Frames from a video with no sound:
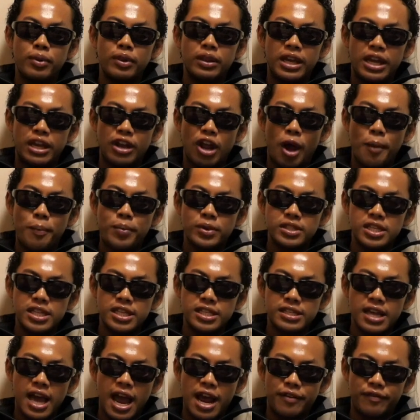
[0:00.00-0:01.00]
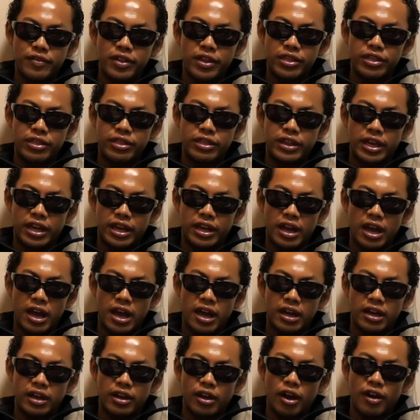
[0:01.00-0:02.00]
complete opposite side of the
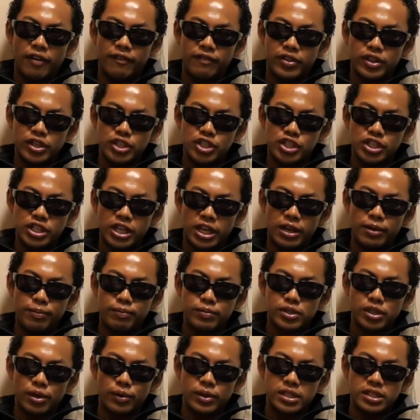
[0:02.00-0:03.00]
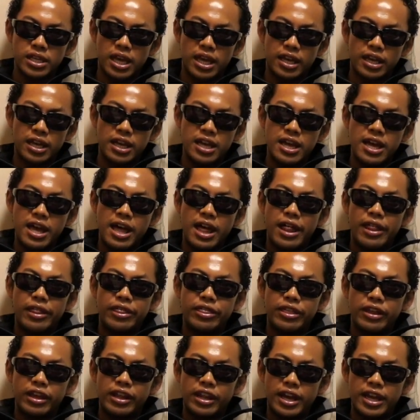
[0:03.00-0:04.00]
theater of the ship. So it's like
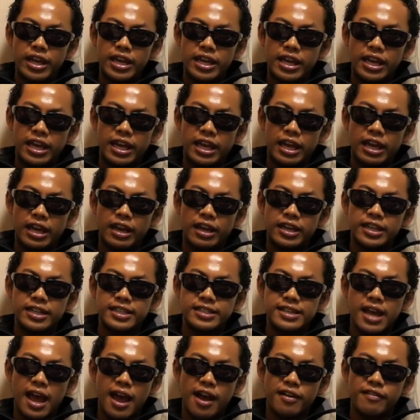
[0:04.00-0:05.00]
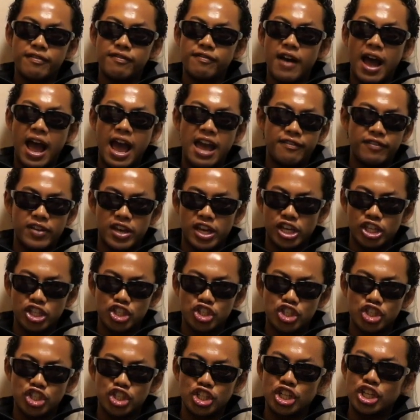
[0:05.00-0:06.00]
theater here, deck
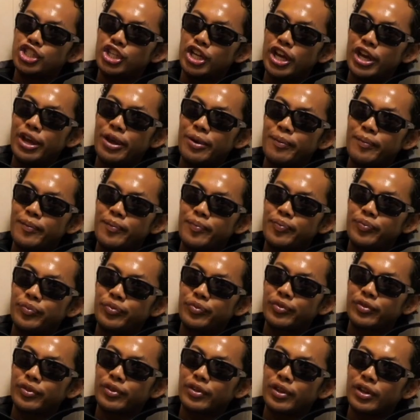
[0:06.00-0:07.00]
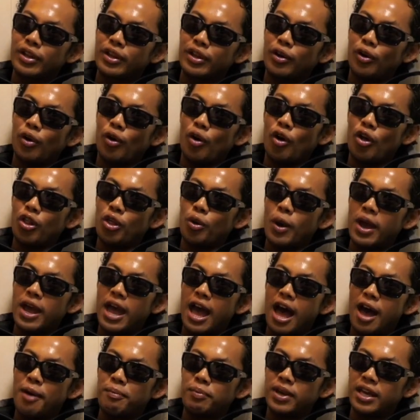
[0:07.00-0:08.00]
5-ish, gym all the
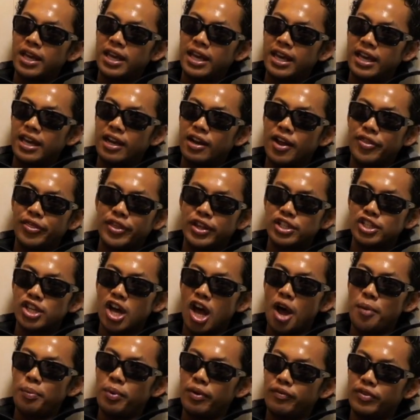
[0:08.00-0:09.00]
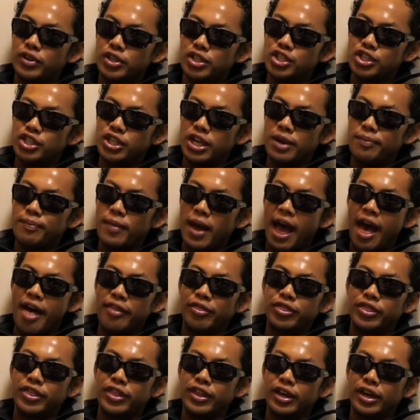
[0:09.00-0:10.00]
way up here at the top of the ship
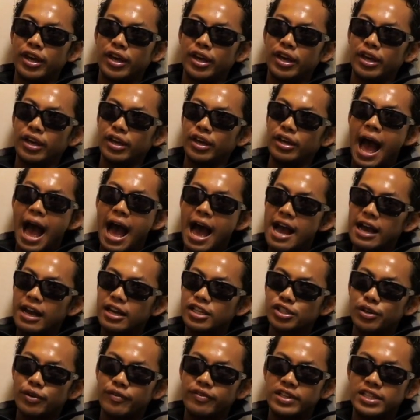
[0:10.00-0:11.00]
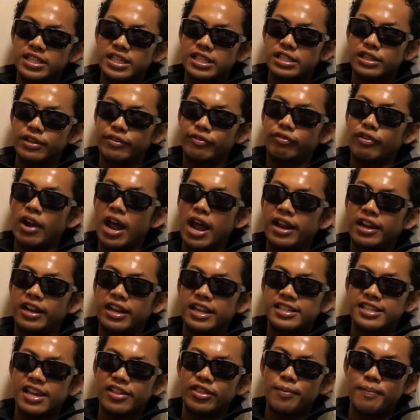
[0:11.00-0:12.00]
at the back. So if this is the
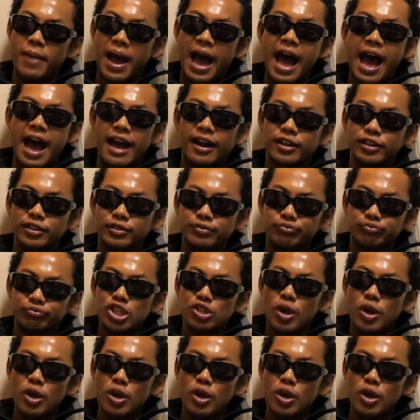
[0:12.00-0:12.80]
front, it's at the back.